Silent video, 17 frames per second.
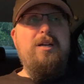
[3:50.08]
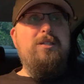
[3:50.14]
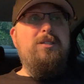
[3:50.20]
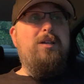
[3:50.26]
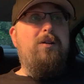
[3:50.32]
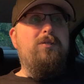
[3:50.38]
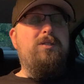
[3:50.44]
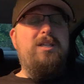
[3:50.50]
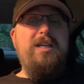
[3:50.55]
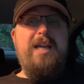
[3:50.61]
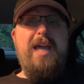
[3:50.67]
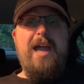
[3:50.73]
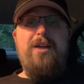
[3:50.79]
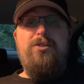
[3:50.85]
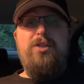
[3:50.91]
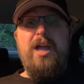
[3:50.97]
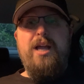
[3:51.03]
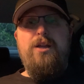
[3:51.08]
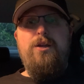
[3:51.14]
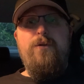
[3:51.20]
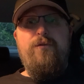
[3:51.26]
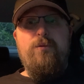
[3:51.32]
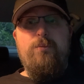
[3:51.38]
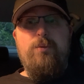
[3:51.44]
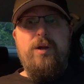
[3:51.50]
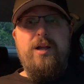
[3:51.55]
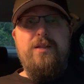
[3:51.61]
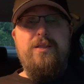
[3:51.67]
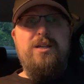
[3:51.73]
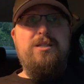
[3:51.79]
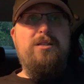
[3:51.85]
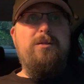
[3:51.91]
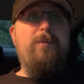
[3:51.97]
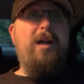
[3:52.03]
So TK, thank you for bringing
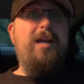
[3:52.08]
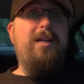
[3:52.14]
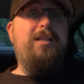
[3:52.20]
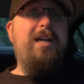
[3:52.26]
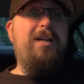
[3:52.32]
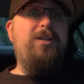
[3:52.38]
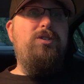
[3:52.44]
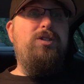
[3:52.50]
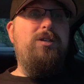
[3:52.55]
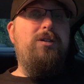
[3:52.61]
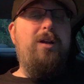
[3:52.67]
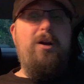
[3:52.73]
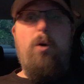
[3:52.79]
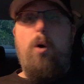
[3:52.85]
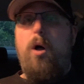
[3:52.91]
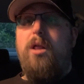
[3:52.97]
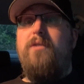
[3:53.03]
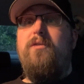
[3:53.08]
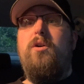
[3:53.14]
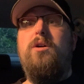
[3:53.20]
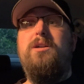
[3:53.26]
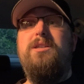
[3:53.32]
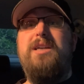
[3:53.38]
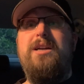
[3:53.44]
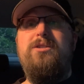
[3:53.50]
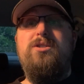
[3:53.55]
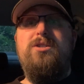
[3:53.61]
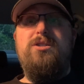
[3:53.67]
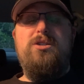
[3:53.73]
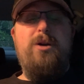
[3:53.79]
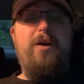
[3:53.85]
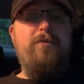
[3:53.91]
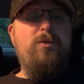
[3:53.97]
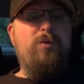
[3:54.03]
this to my attention and all of our attention.
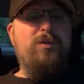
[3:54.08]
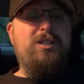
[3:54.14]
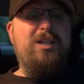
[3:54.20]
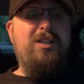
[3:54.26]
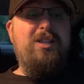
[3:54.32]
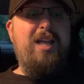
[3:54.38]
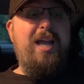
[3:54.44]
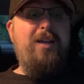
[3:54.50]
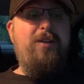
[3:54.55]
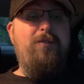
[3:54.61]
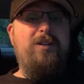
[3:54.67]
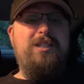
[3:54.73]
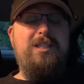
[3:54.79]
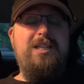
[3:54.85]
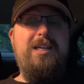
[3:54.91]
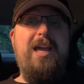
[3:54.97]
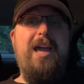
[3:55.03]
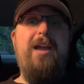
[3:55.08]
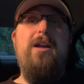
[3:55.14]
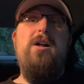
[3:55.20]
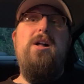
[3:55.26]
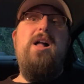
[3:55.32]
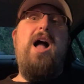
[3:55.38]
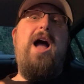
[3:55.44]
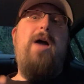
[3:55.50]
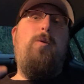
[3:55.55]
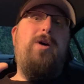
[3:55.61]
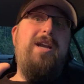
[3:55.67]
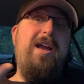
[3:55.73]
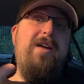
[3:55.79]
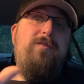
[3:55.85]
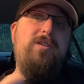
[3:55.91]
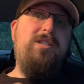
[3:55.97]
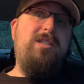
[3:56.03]
So everyone say thank you to TK. I want
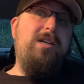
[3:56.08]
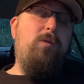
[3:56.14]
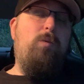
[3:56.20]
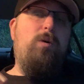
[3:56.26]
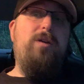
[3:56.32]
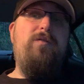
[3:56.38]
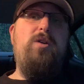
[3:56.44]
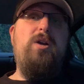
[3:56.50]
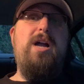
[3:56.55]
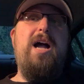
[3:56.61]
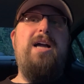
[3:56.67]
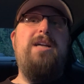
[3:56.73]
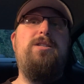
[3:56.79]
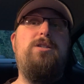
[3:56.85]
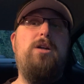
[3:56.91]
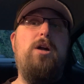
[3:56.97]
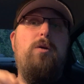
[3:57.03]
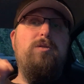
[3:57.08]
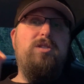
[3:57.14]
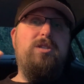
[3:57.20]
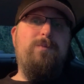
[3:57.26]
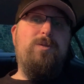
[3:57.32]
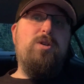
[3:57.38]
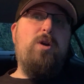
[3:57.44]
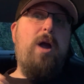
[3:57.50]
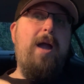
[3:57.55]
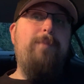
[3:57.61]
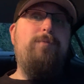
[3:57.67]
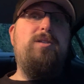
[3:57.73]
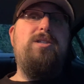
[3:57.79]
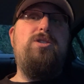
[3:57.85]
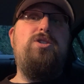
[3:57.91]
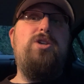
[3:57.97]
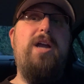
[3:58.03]
every single one of you guys to go and subscribe
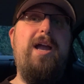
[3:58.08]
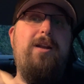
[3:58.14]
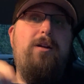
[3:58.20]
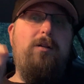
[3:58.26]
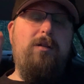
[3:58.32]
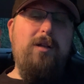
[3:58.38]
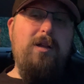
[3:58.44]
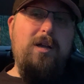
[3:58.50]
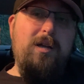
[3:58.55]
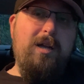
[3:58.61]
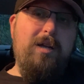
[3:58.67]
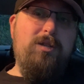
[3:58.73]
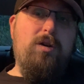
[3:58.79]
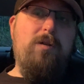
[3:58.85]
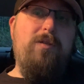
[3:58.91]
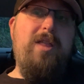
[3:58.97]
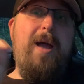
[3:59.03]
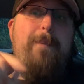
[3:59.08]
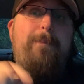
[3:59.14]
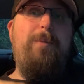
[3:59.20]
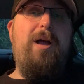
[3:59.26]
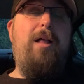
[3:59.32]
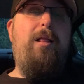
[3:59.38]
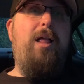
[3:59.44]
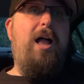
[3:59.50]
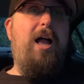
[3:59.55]
to his channel. Turn that bell